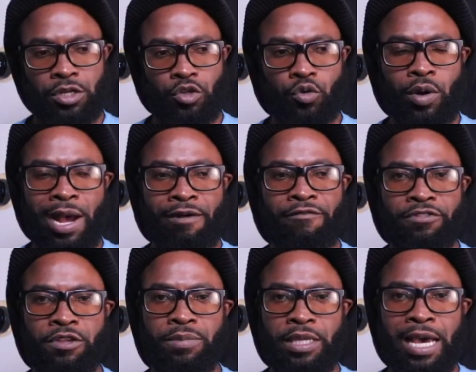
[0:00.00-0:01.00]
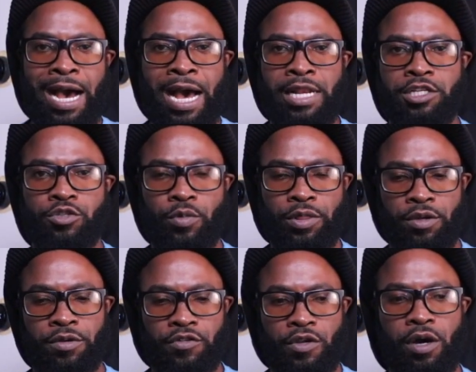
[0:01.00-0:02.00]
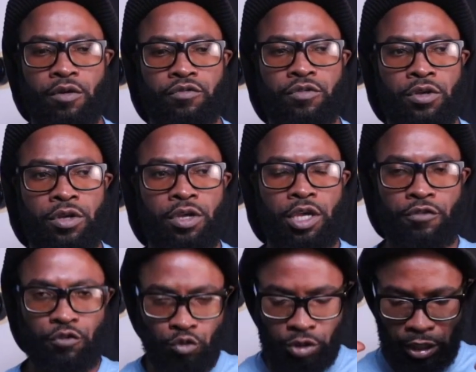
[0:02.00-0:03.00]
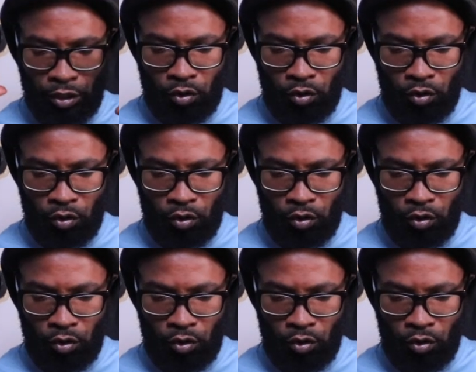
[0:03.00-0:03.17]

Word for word: you have to be honest with yourself. If you take